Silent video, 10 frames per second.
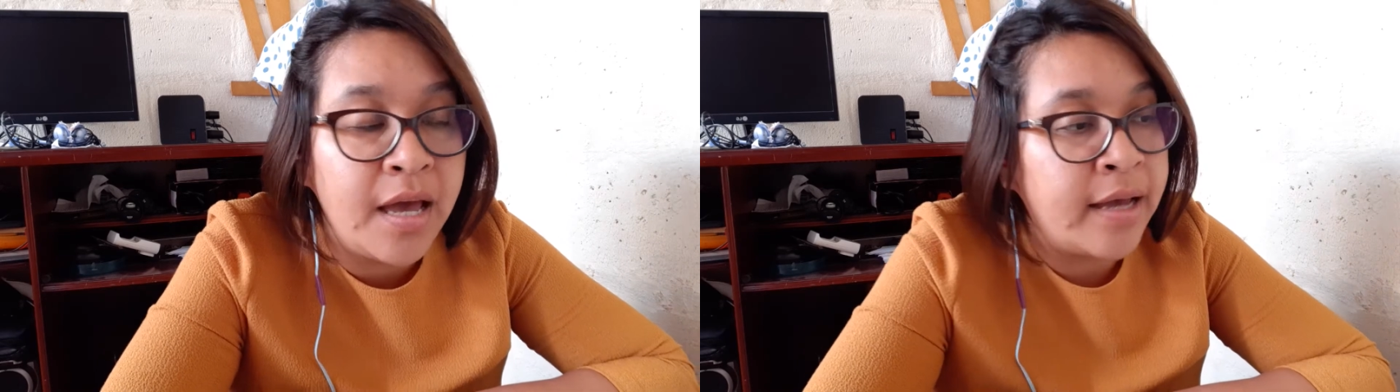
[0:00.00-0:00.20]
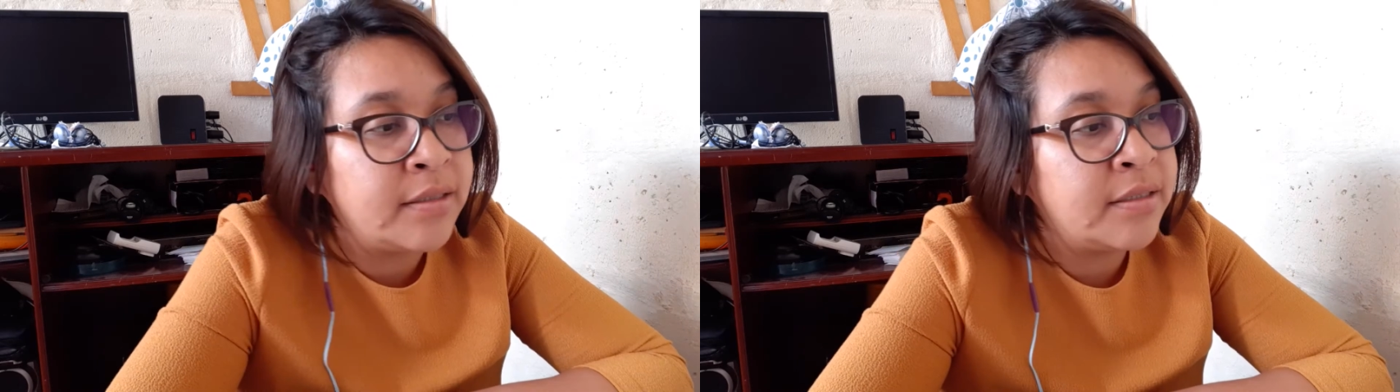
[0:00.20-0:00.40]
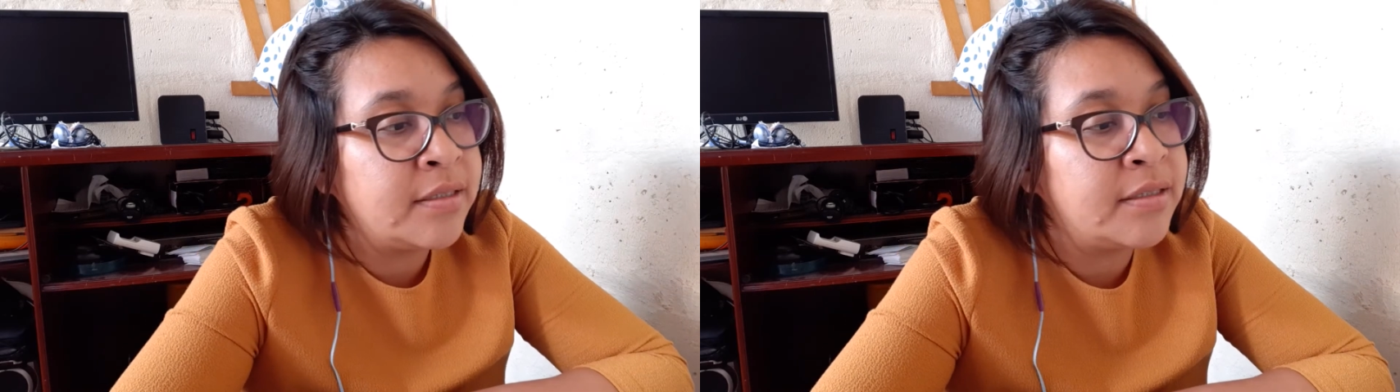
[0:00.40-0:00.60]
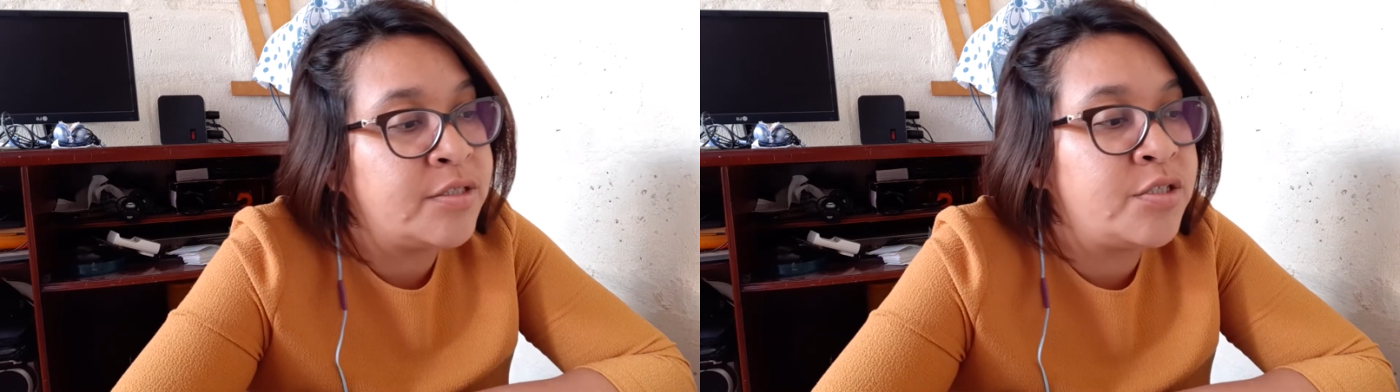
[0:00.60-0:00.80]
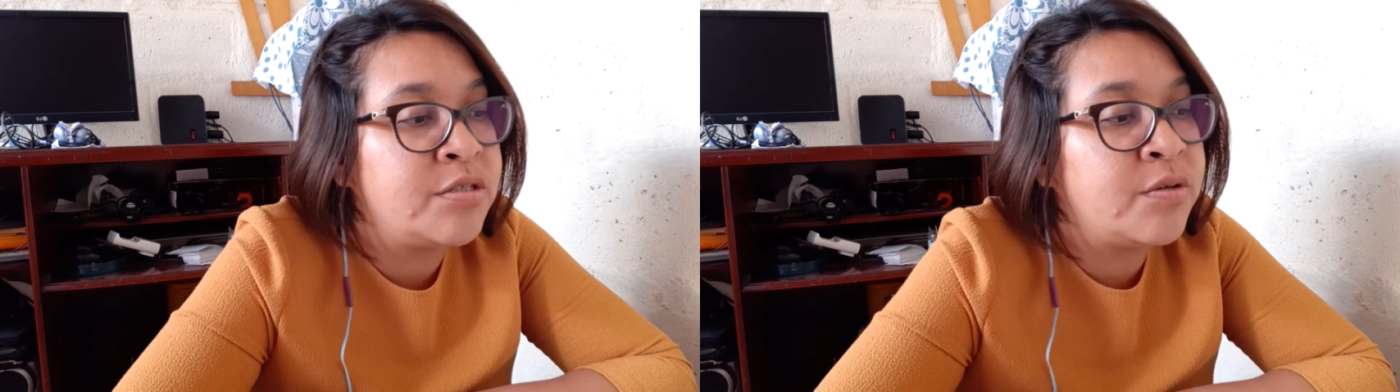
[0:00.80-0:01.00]
and then
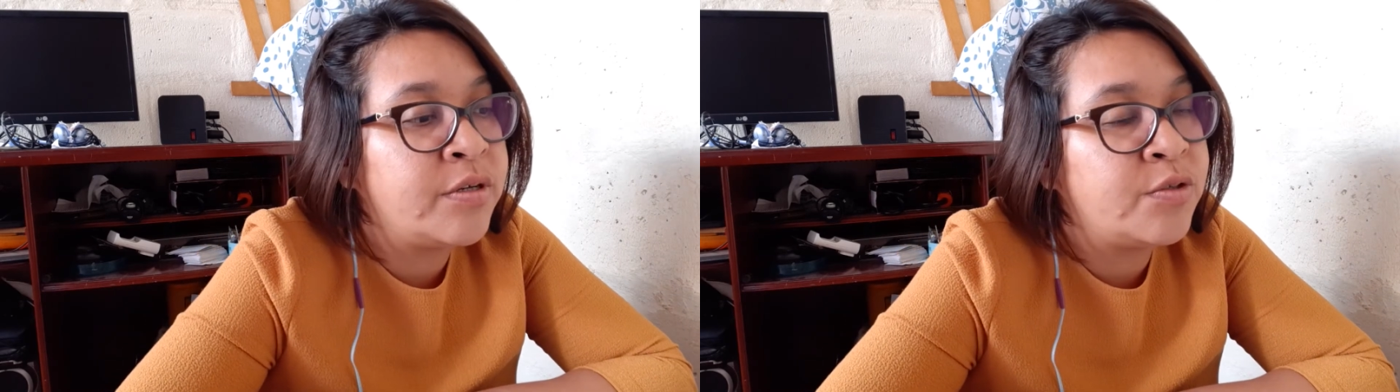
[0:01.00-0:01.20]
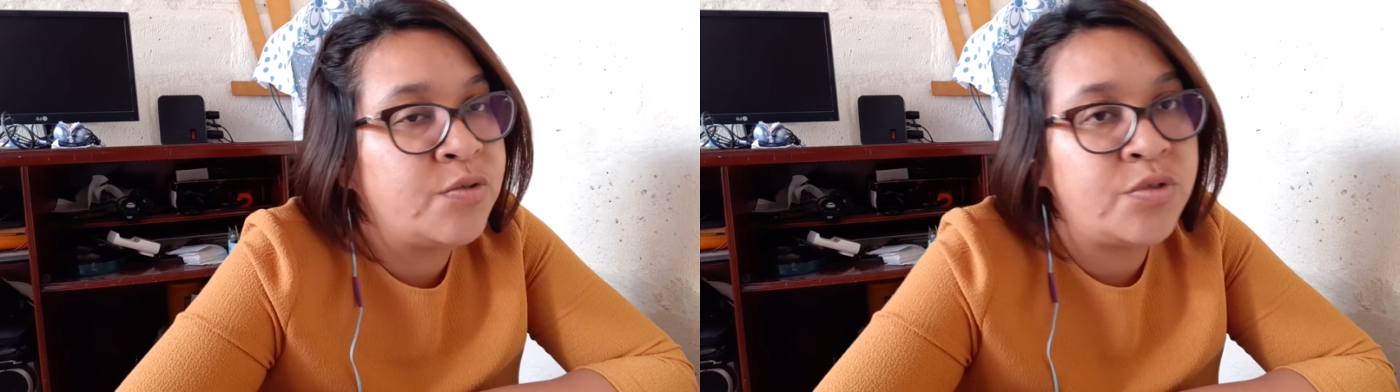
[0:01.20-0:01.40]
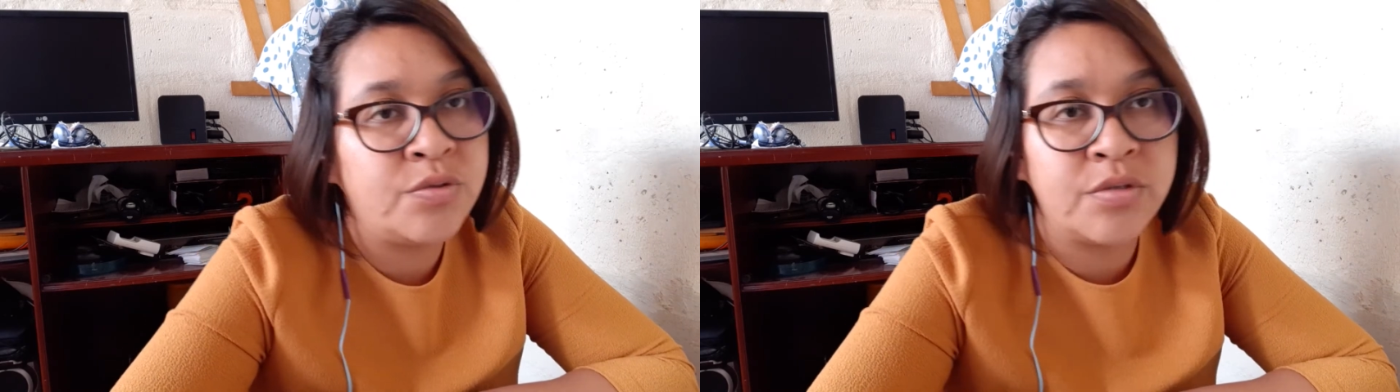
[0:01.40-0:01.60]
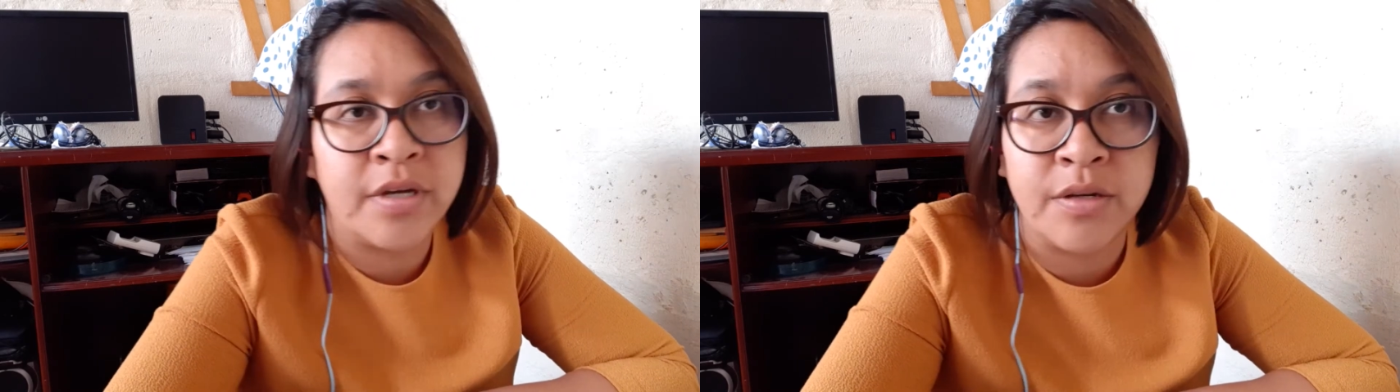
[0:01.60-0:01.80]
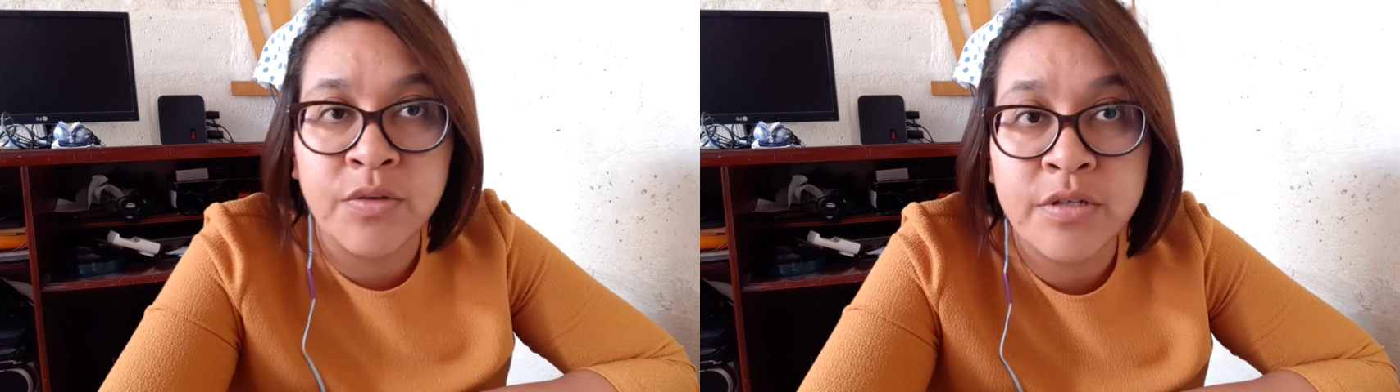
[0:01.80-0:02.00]
she's going to choose
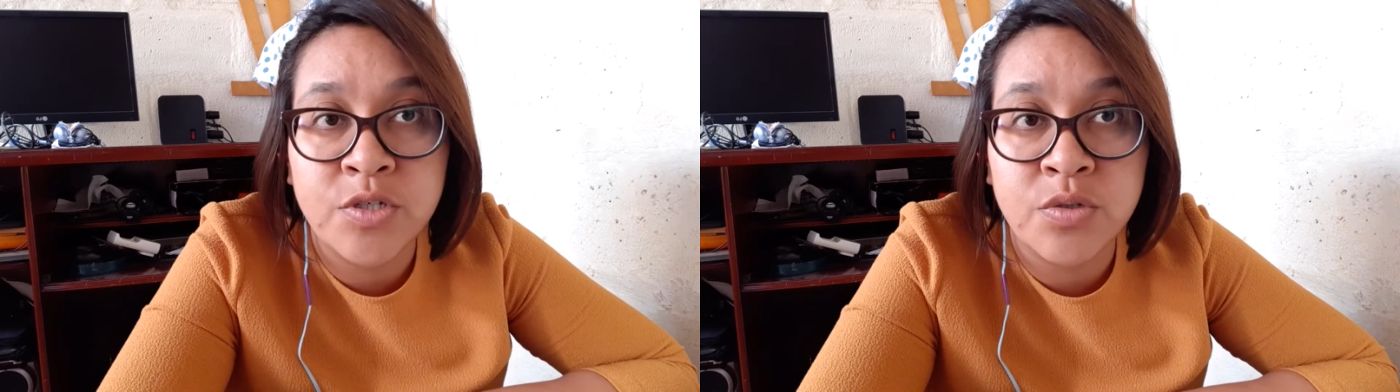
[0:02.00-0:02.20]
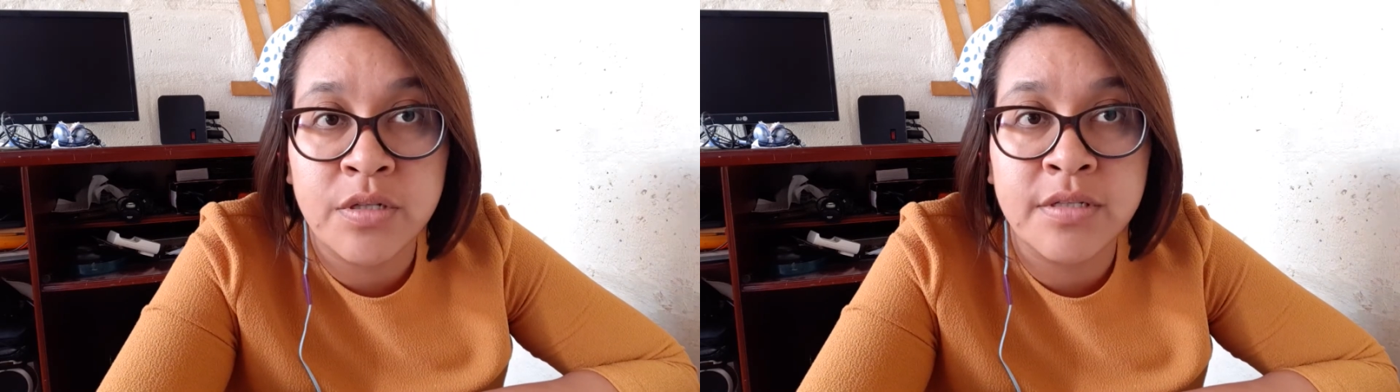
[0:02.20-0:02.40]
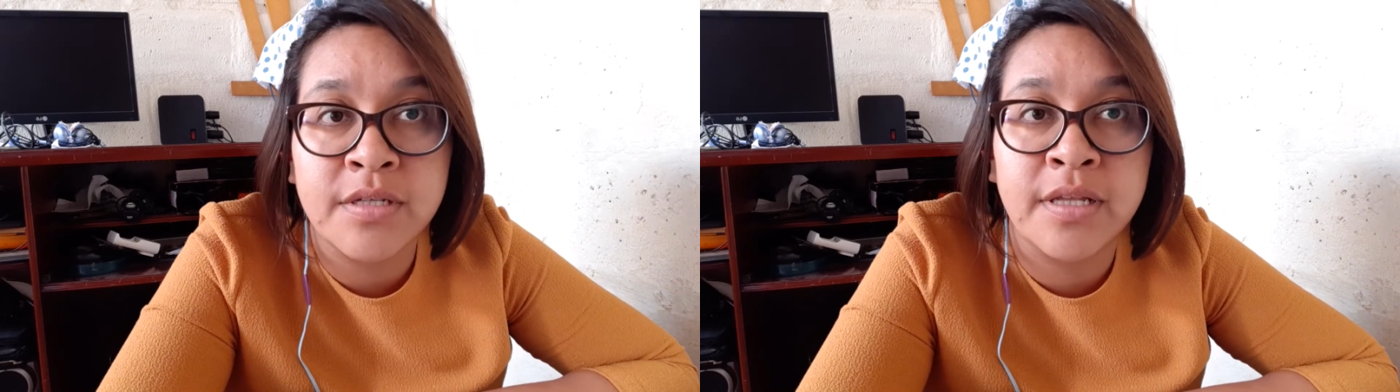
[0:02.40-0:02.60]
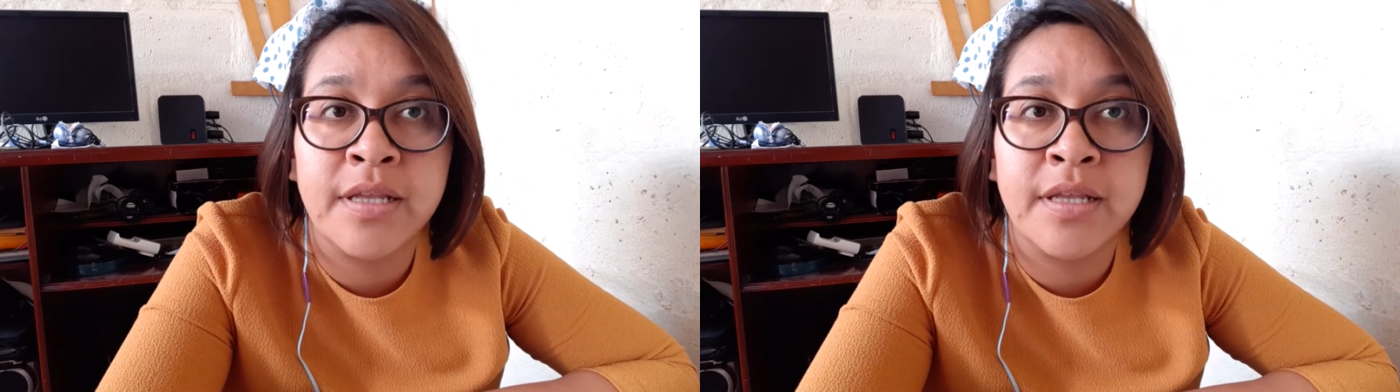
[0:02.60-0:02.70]
another student